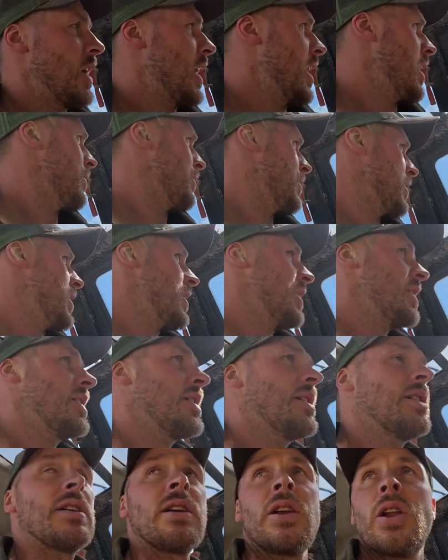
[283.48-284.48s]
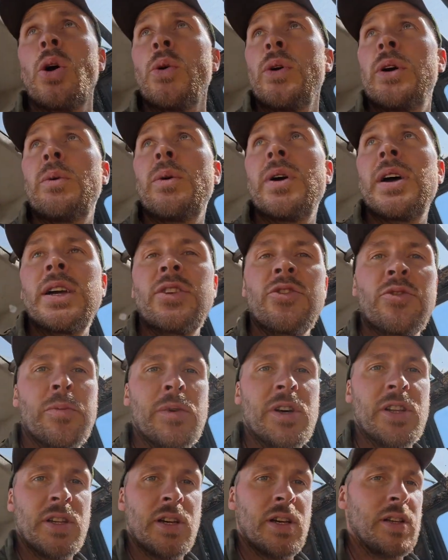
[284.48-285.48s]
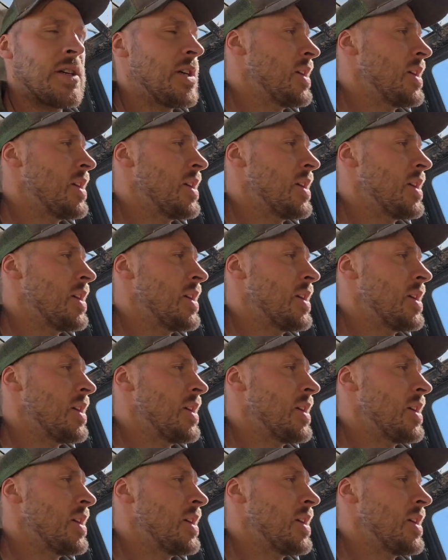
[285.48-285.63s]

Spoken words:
have a lorry waiting for me at the other